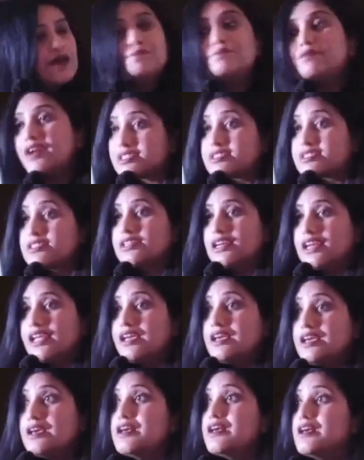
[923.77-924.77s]
presently.
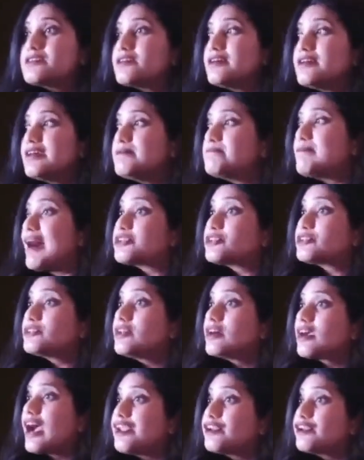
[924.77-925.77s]
So imagine
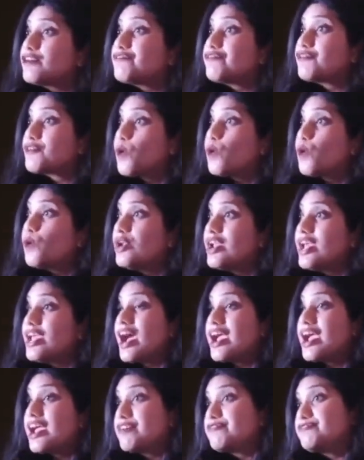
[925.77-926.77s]
the kind of role
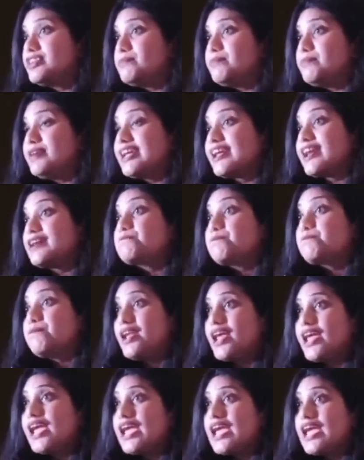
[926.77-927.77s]
AIFTP can
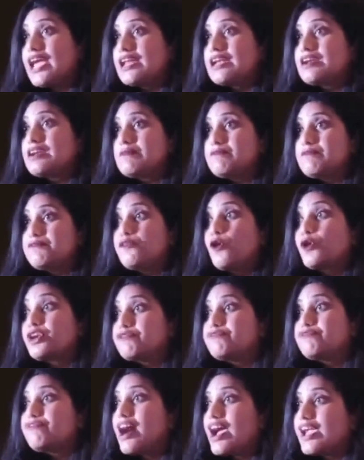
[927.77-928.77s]
play in
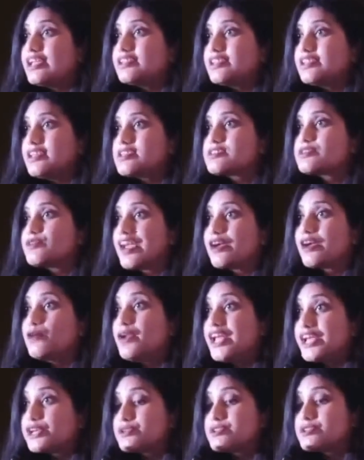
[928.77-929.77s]
fortifying these
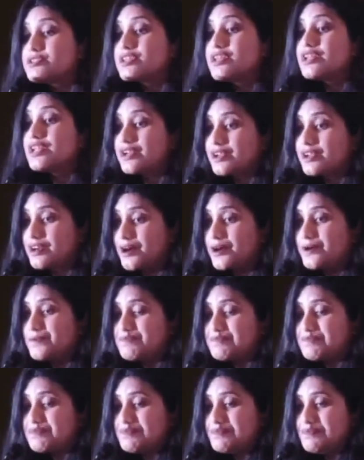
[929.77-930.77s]
regulations in India.
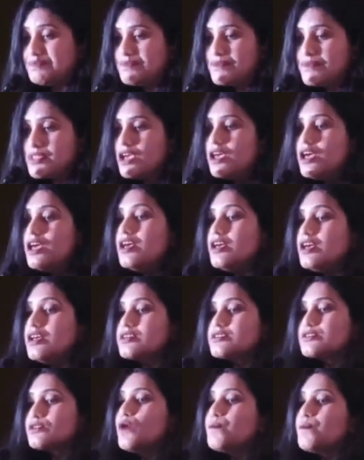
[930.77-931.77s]

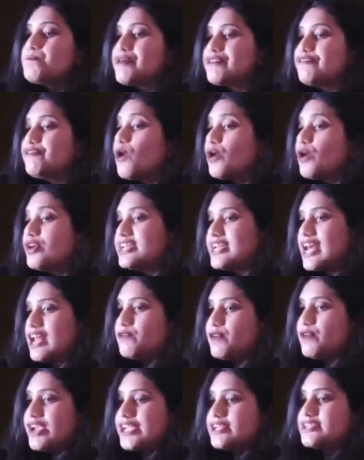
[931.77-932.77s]
So before
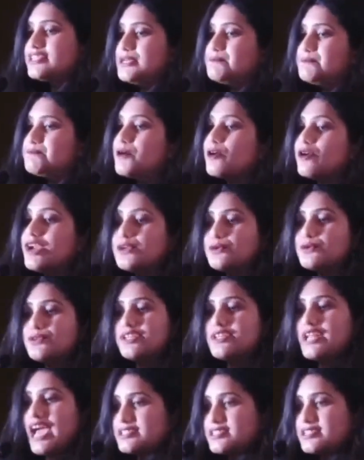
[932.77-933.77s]
delving deeper into the
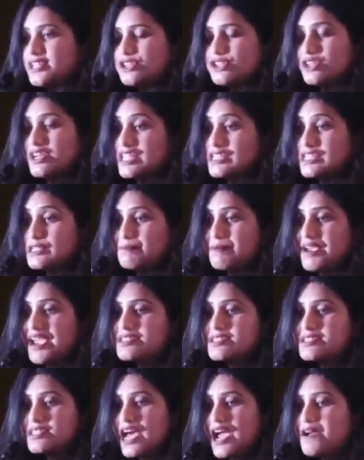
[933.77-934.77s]
taxation
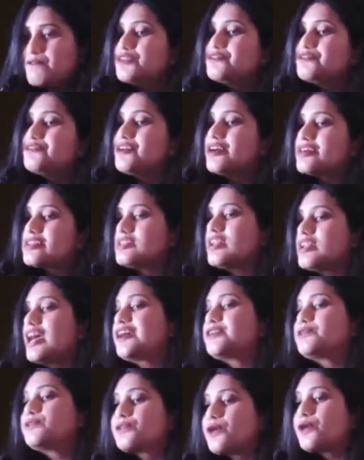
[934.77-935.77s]
aspects, I would first like
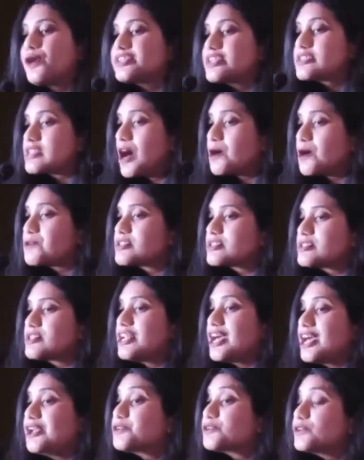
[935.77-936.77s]
to draw this house's
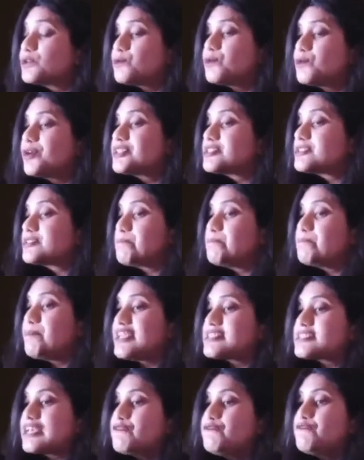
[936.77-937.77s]
attention towards the
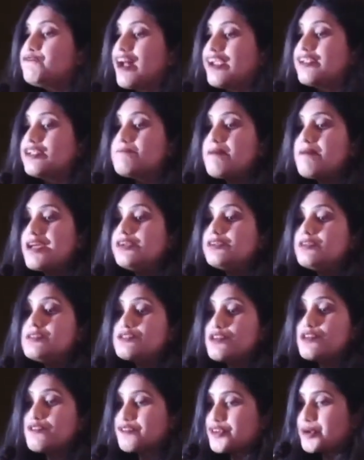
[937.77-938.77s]
basic fundamentals
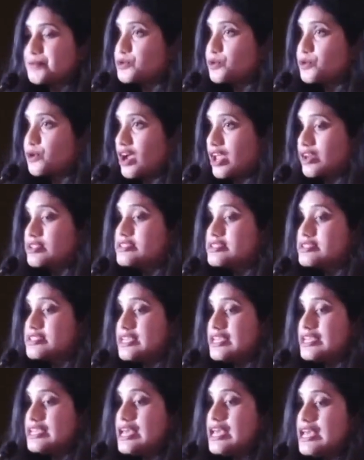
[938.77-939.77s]
of
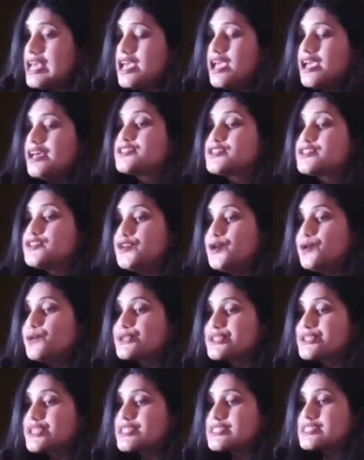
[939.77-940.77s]
cryptocurrency, its
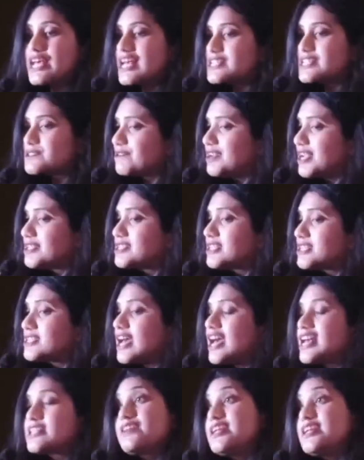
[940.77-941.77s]
uses, as well
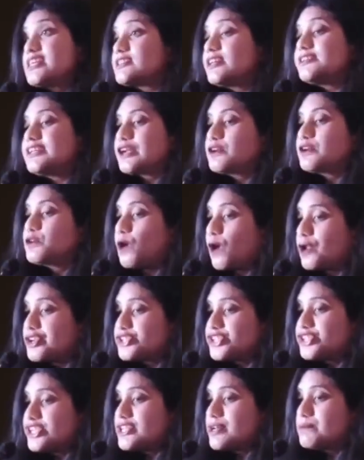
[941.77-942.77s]
as the
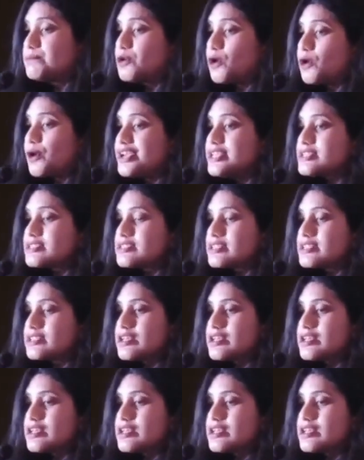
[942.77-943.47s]
technology it employs.